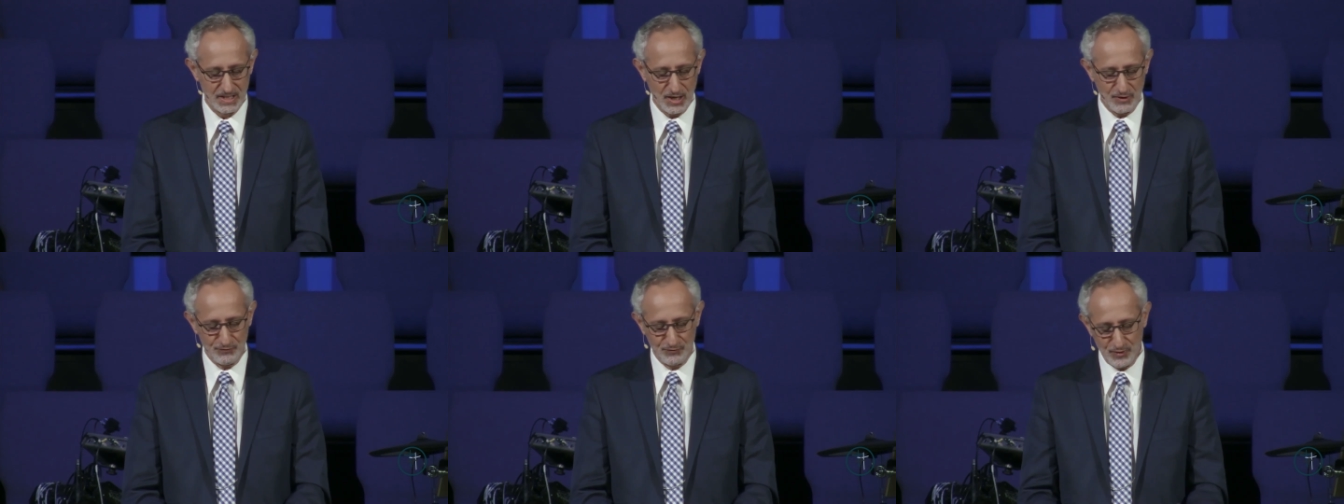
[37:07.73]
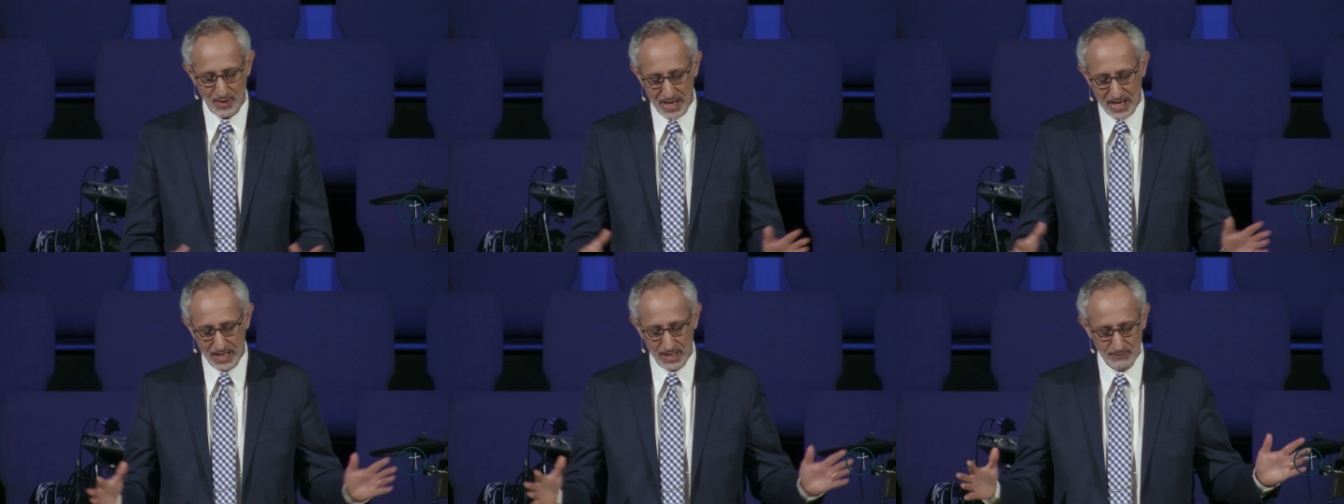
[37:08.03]

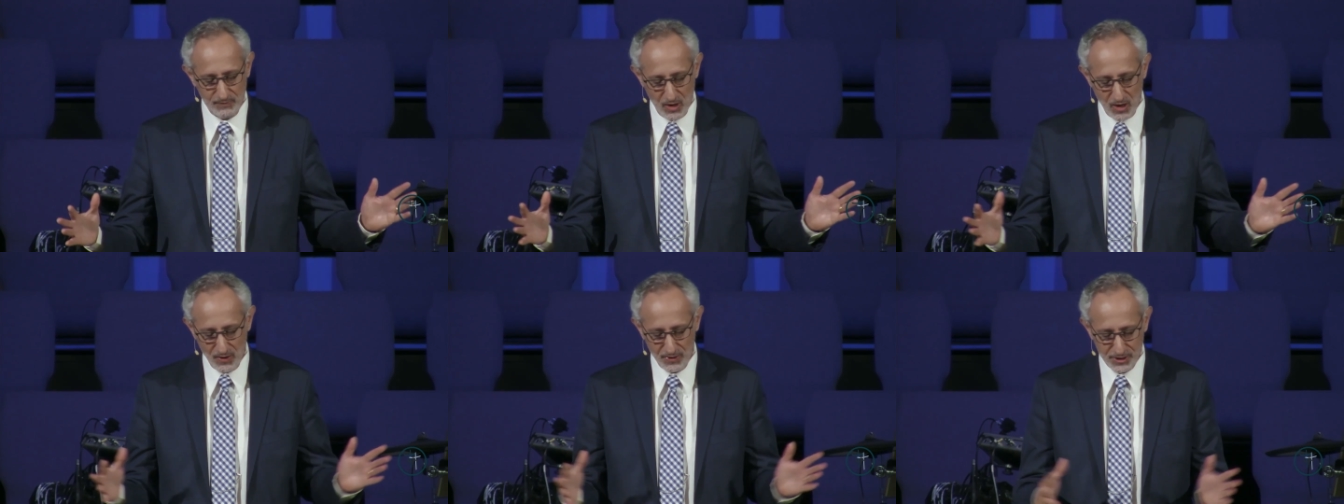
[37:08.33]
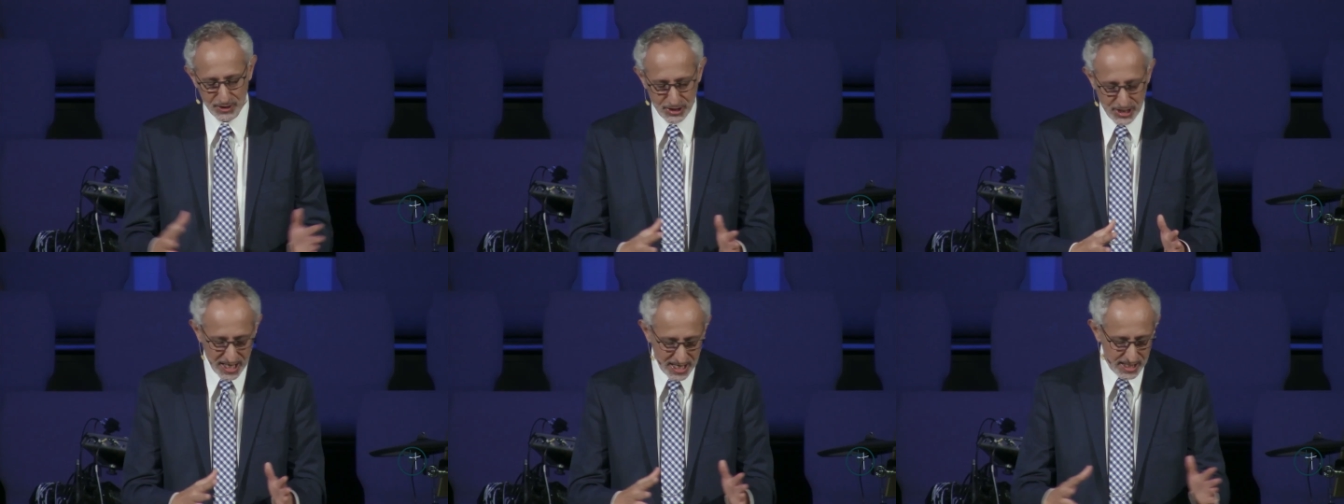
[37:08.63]
afraid of all
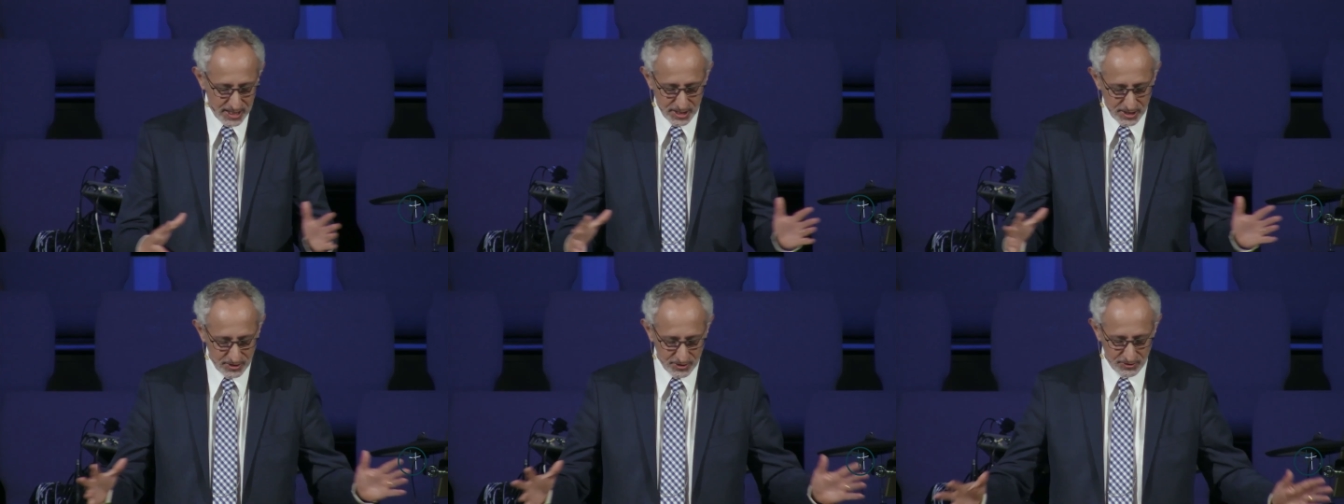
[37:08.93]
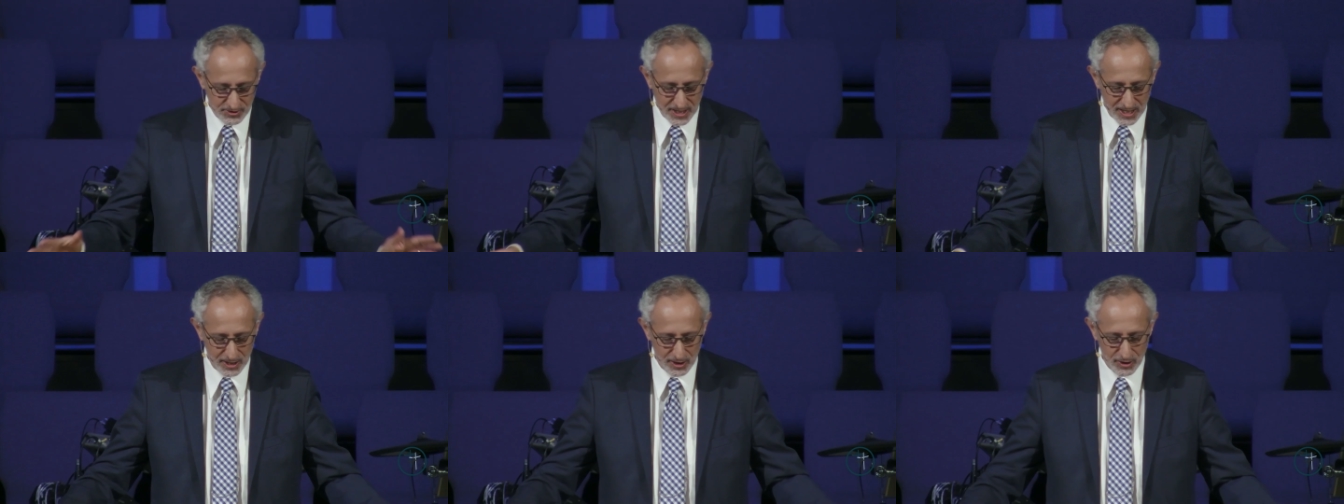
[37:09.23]
the
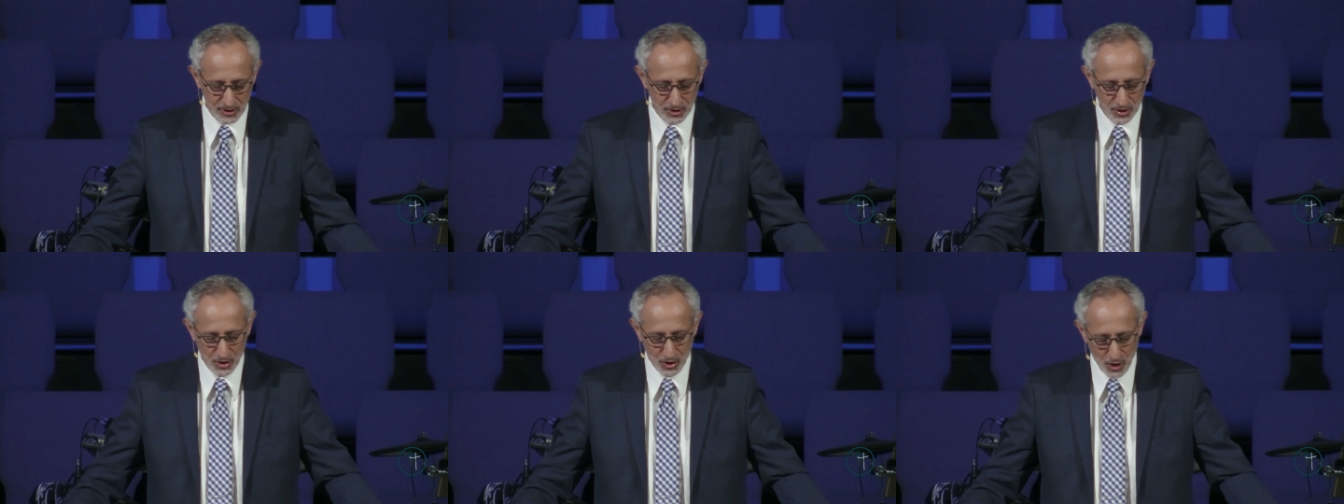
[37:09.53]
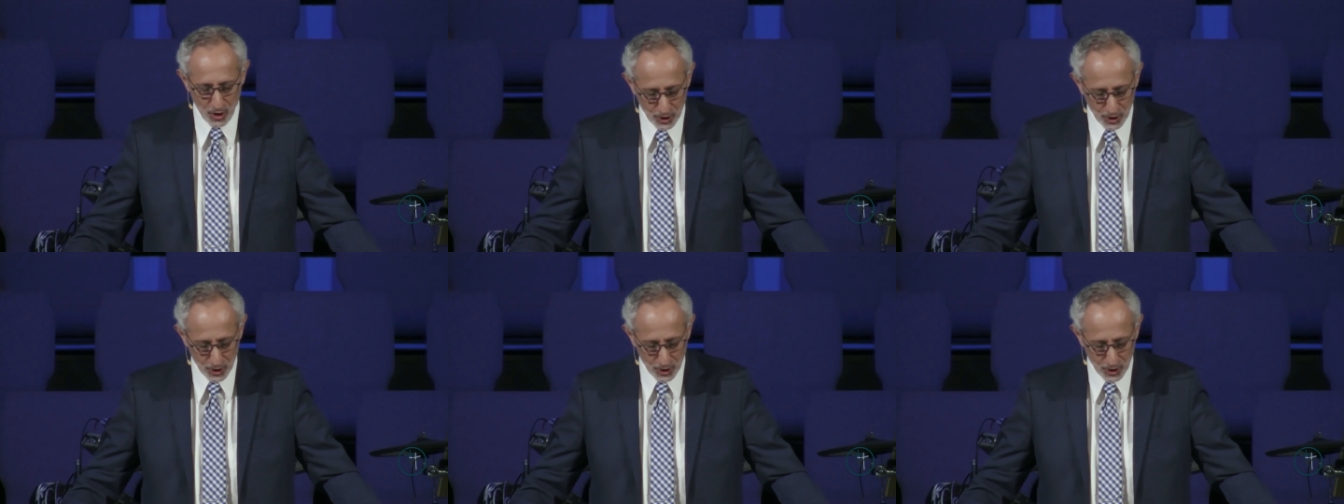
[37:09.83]
changes that are